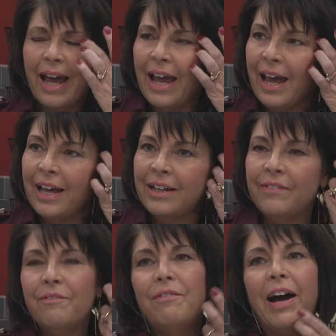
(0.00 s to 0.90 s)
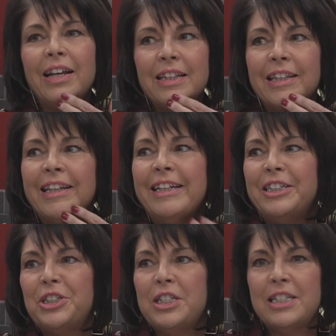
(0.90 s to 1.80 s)
and finally
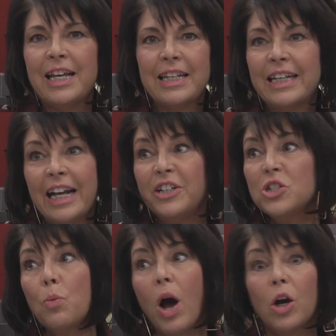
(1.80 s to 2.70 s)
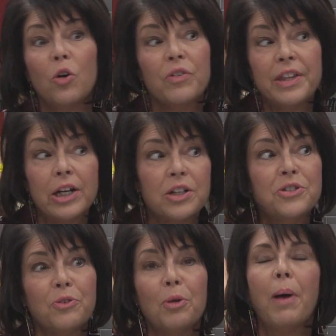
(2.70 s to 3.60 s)
she said, "Can I just walk over there
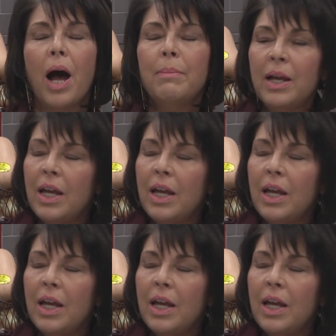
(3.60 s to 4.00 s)
to her mom?"